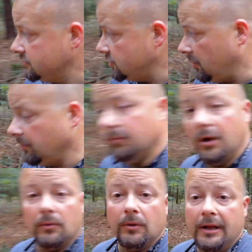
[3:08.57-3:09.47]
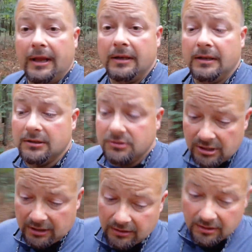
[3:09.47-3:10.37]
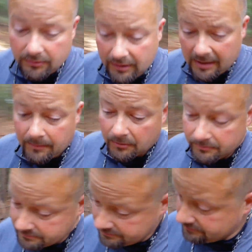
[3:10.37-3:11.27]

So getting ready to head in and check another camera